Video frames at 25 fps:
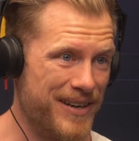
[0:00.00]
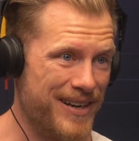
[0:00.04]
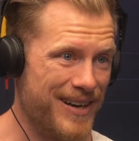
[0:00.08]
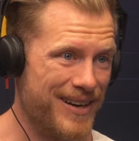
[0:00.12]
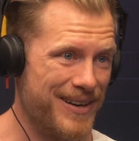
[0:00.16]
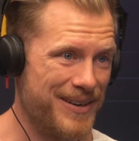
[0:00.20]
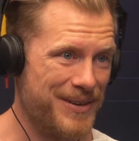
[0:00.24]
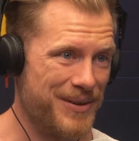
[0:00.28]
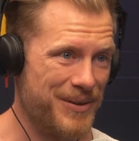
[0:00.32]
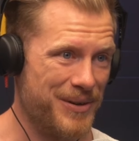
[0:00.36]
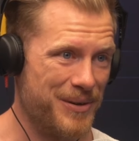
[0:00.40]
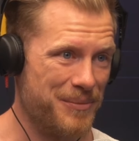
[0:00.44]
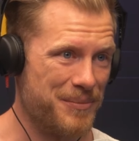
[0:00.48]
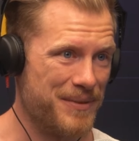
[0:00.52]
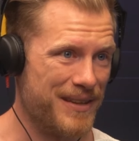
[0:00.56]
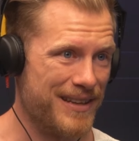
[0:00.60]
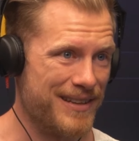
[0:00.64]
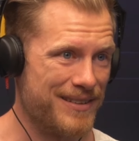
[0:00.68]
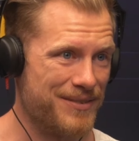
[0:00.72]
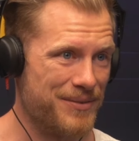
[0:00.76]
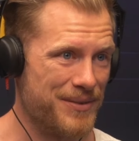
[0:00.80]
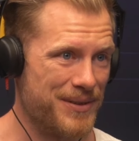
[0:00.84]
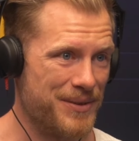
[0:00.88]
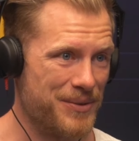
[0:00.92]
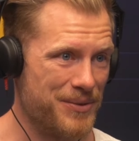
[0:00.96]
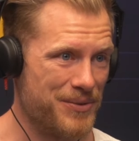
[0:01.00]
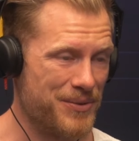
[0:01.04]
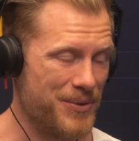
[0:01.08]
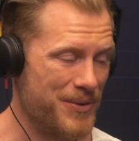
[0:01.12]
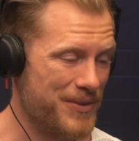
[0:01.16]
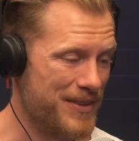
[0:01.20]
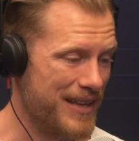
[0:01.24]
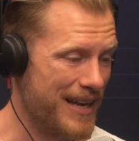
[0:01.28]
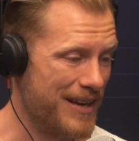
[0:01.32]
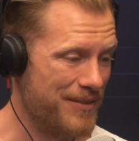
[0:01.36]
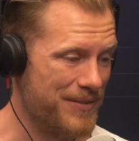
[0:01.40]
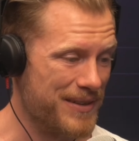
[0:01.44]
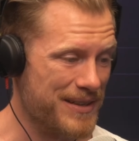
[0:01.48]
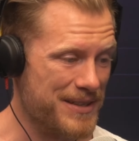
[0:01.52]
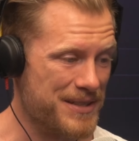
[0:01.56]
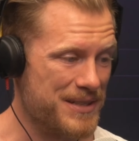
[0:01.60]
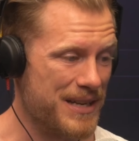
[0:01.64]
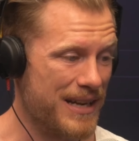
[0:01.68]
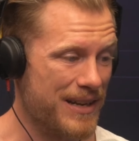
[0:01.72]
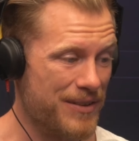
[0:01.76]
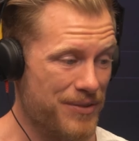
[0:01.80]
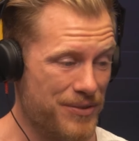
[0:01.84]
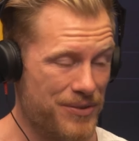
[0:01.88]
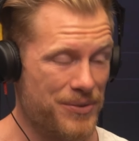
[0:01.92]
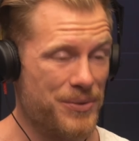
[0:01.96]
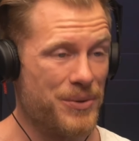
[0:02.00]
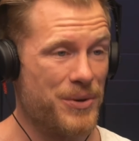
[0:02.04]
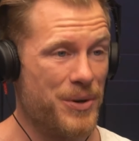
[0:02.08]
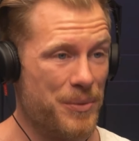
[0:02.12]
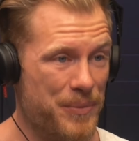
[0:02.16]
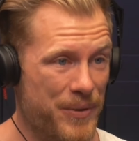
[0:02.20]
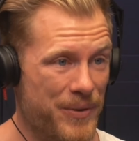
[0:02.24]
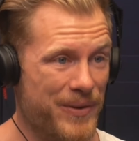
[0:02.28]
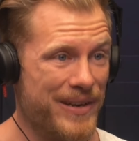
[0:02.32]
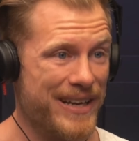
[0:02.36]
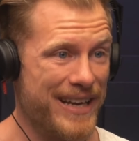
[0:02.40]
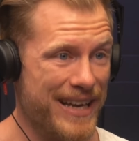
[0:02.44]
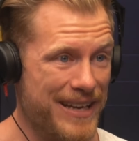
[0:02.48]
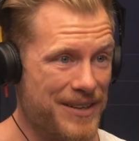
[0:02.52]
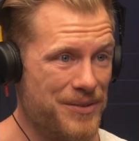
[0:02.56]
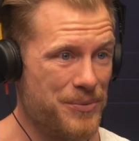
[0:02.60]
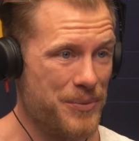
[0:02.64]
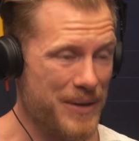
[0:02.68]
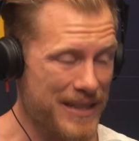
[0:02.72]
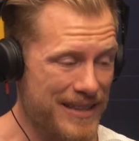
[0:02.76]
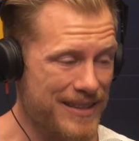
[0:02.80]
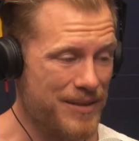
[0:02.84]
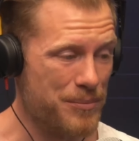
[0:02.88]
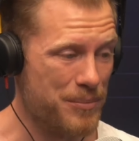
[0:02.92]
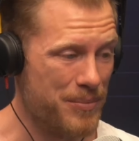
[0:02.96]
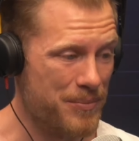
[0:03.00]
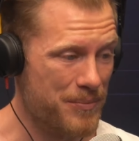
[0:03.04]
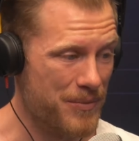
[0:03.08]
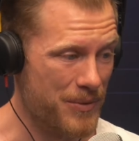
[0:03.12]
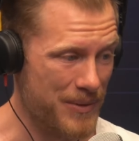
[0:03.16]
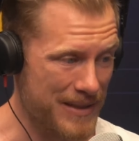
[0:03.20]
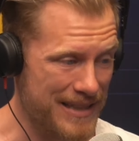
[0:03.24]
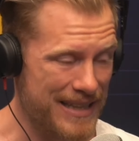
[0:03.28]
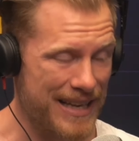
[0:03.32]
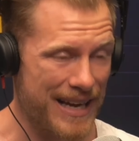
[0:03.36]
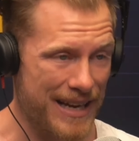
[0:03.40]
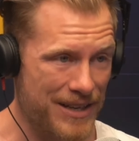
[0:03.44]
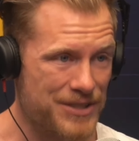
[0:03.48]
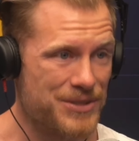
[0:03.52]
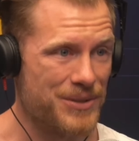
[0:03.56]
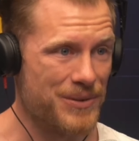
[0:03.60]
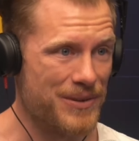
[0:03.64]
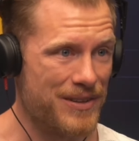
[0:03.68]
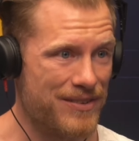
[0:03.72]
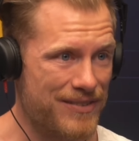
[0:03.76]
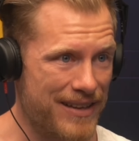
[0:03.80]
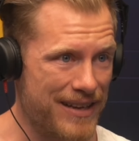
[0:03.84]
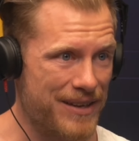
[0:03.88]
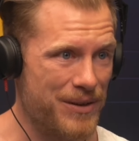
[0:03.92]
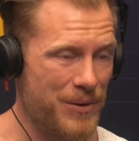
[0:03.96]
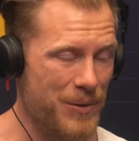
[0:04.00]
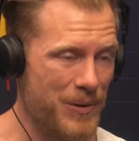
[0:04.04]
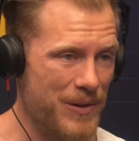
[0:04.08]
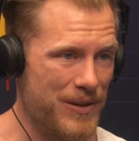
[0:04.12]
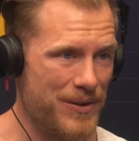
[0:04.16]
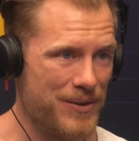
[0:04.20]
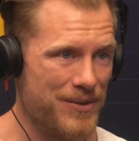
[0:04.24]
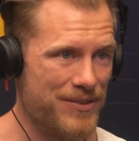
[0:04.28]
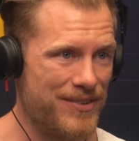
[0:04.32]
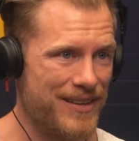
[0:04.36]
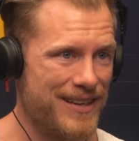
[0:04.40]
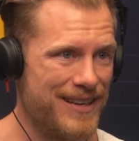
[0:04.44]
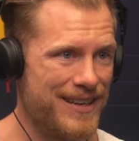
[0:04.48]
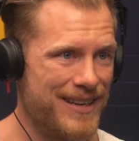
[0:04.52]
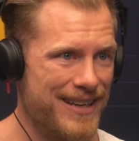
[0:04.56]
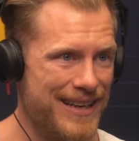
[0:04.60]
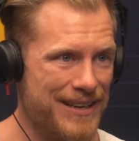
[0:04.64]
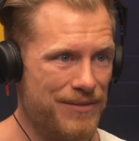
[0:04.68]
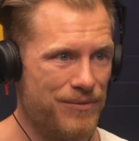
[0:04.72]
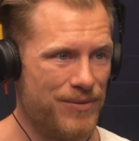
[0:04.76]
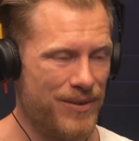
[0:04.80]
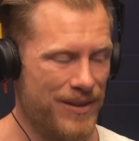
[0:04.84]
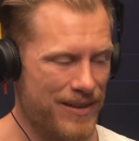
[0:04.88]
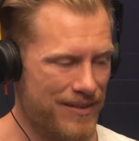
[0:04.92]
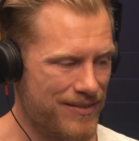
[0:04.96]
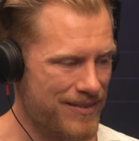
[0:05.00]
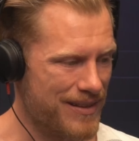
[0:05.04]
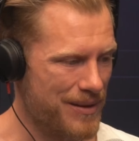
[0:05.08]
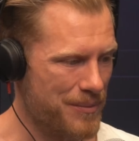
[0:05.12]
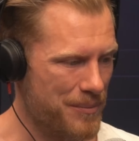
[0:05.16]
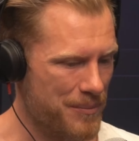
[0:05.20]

in Europe that we just don't have any chance to communicate with the, with the actual stakeholders and influence yeah.